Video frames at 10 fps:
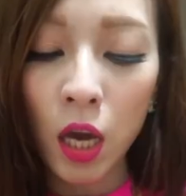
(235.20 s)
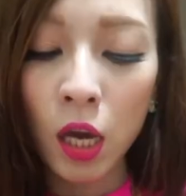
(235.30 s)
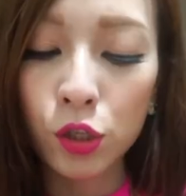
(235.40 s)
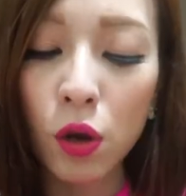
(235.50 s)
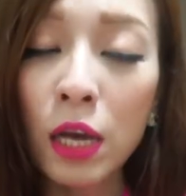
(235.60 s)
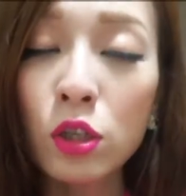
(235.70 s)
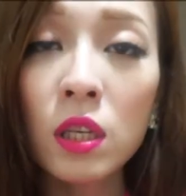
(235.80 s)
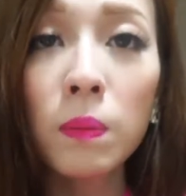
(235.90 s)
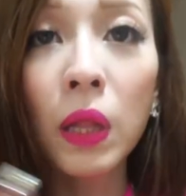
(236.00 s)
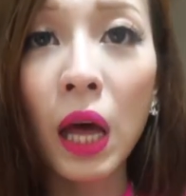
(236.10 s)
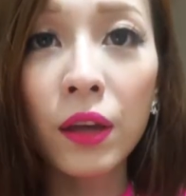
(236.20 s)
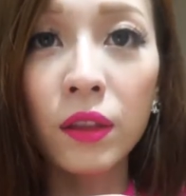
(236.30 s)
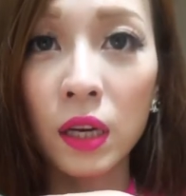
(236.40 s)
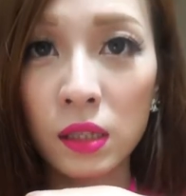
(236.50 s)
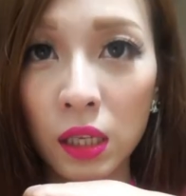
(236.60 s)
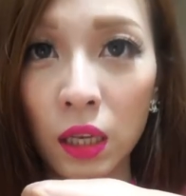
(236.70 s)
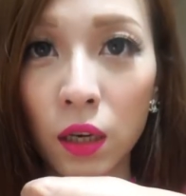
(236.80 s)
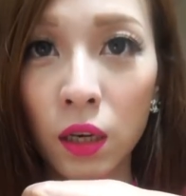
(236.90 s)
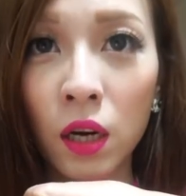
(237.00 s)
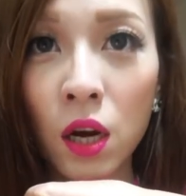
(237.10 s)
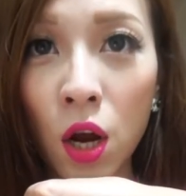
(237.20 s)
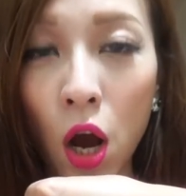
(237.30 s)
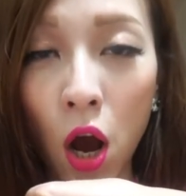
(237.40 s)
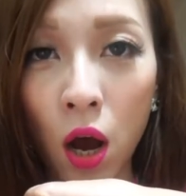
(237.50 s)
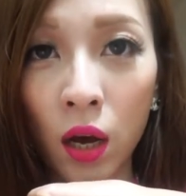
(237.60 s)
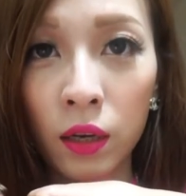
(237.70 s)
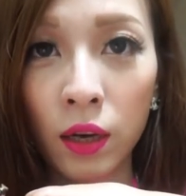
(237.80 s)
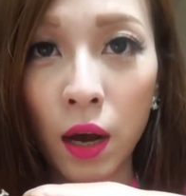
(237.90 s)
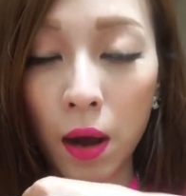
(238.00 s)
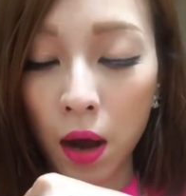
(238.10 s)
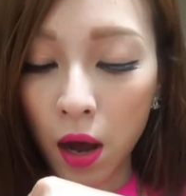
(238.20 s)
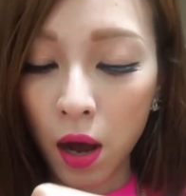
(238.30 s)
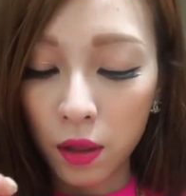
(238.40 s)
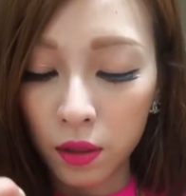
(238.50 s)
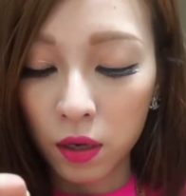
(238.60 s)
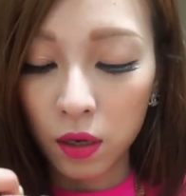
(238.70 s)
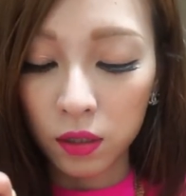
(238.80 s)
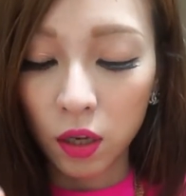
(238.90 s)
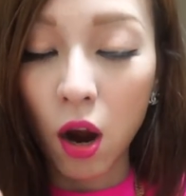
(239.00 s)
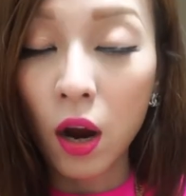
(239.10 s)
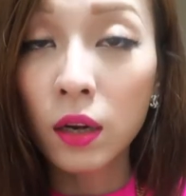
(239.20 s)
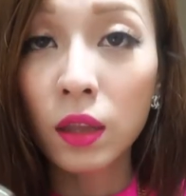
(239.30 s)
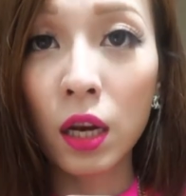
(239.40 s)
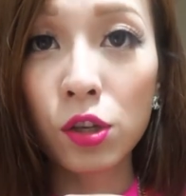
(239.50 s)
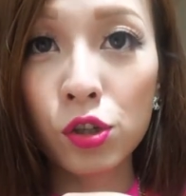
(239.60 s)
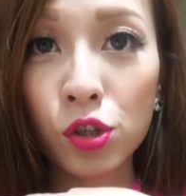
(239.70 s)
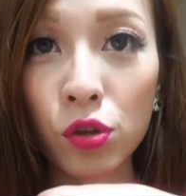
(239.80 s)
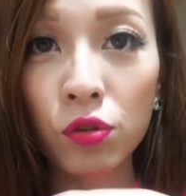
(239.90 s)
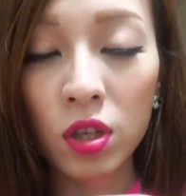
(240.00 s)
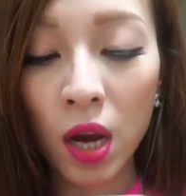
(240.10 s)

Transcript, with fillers: Okay, so I just applied the concealer on uh, the scar that I just showed